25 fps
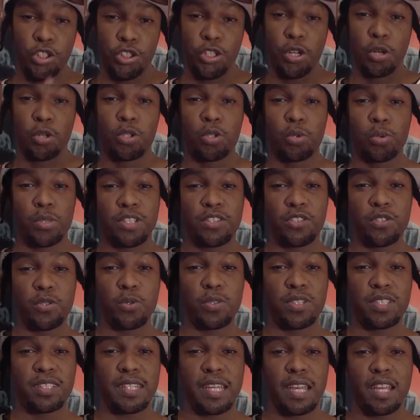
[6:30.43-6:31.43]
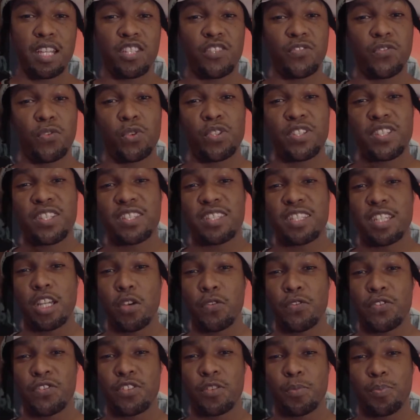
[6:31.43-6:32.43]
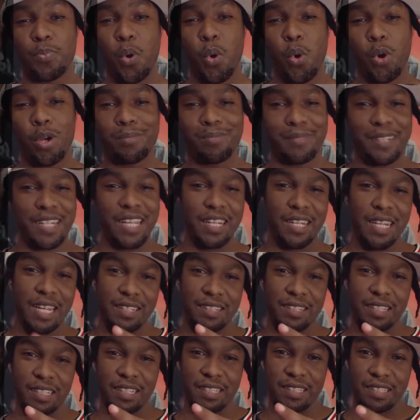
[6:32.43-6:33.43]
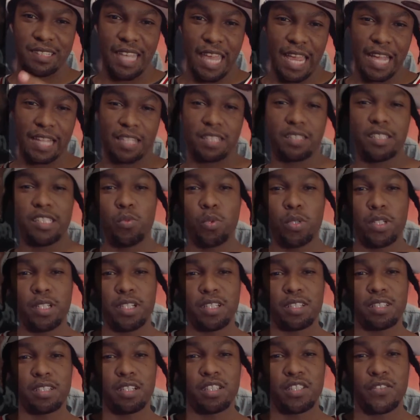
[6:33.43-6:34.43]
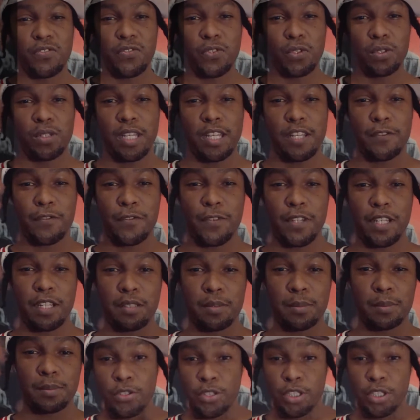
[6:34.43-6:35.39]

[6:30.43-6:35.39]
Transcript: Dokuritsu stands for self-support, and that's exactly what it does for Leifei.